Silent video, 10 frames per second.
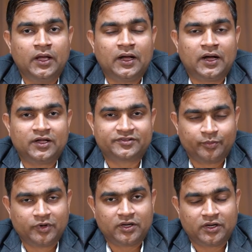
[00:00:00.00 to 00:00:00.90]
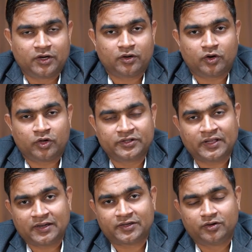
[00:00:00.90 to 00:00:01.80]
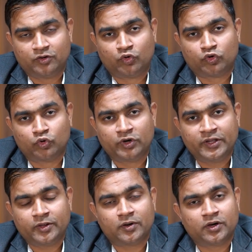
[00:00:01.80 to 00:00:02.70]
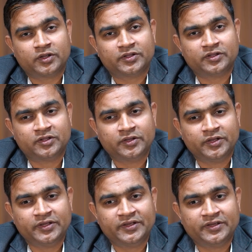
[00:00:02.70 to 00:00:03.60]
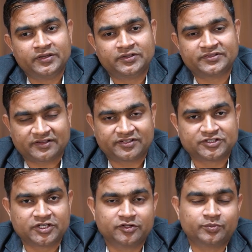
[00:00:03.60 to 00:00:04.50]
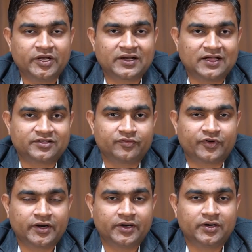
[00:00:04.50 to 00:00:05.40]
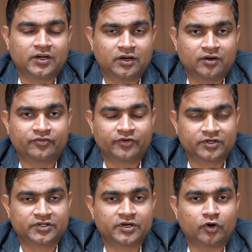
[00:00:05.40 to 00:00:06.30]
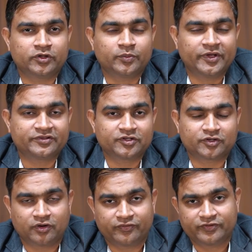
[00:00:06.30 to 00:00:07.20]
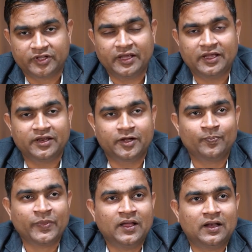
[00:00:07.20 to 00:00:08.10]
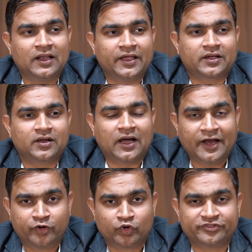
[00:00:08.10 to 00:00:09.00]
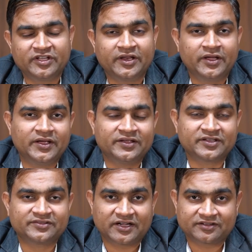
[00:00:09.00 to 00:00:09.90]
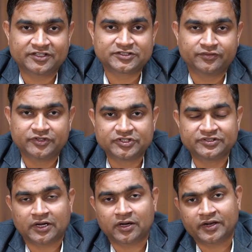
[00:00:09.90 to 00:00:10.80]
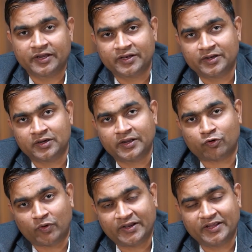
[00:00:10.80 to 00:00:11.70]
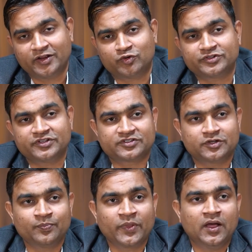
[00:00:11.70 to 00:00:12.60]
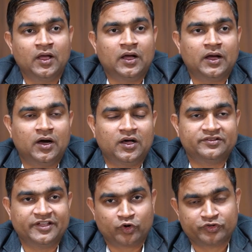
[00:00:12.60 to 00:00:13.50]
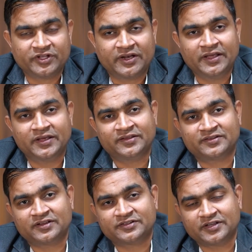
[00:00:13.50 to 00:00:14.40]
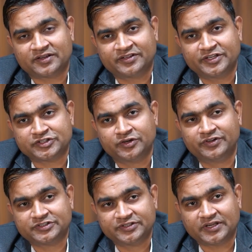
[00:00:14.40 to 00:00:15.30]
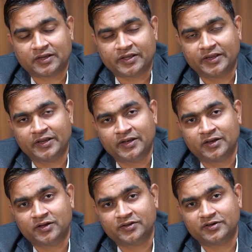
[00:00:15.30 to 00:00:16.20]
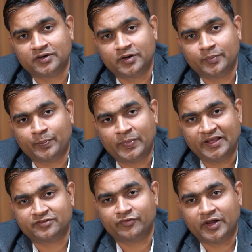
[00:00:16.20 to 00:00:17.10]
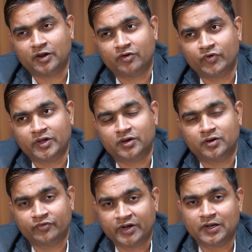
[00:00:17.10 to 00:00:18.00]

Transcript: On that note only, the succession is being classified further on the basis of the area. Like hydrocere is a succession which is occurring in an aquatic ecosystem. Xerocere is a succession which is occurring in a place where a very